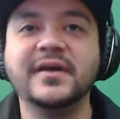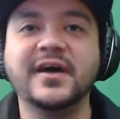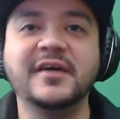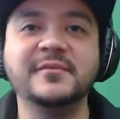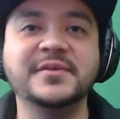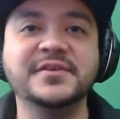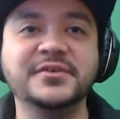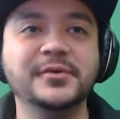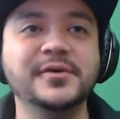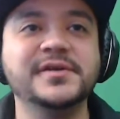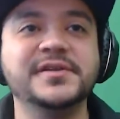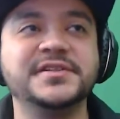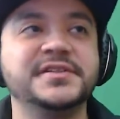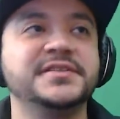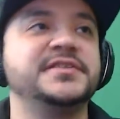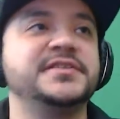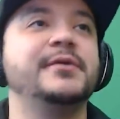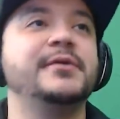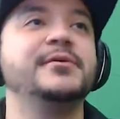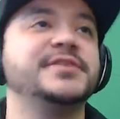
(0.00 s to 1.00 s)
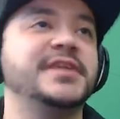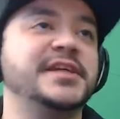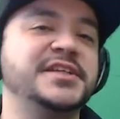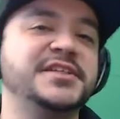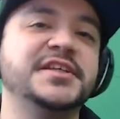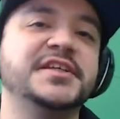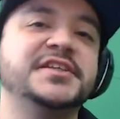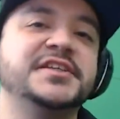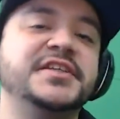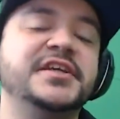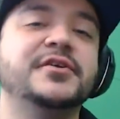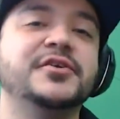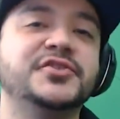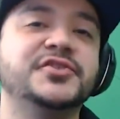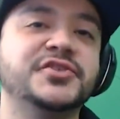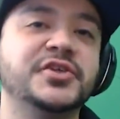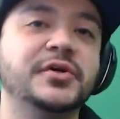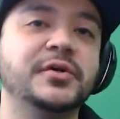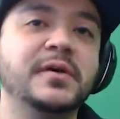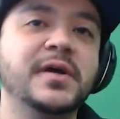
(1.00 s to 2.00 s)
I've been doing it since I was like 16 or
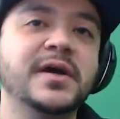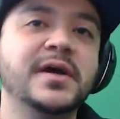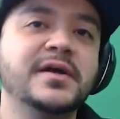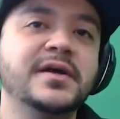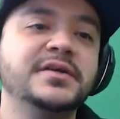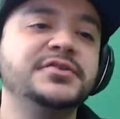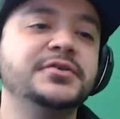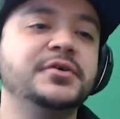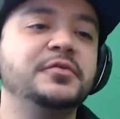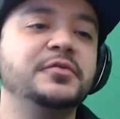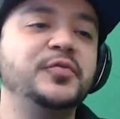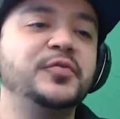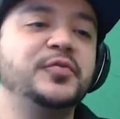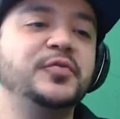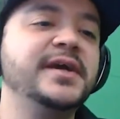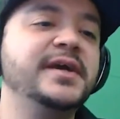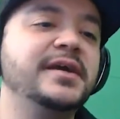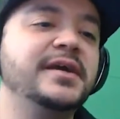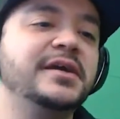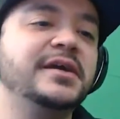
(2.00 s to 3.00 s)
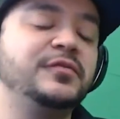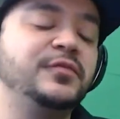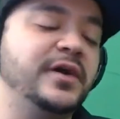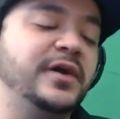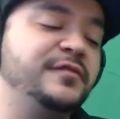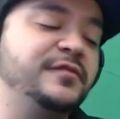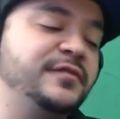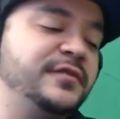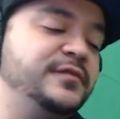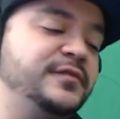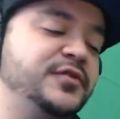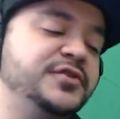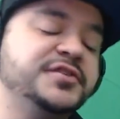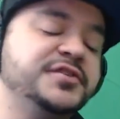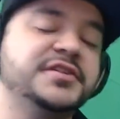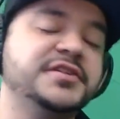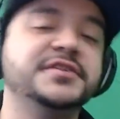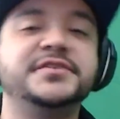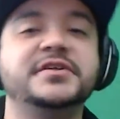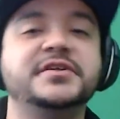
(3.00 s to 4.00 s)
so. So if you
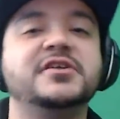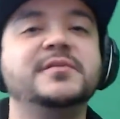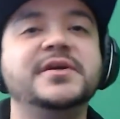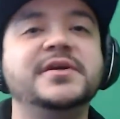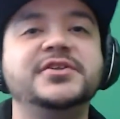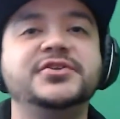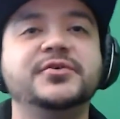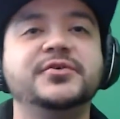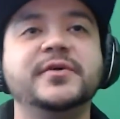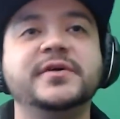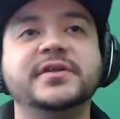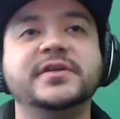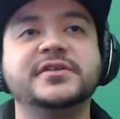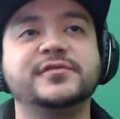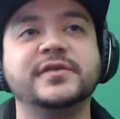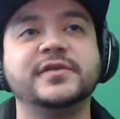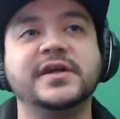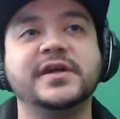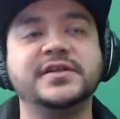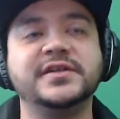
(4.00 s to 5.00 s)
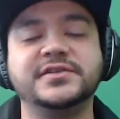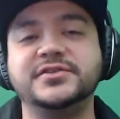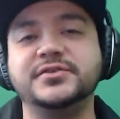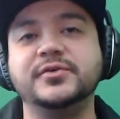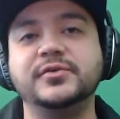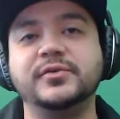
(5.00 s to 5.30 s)
just consider me doing this for like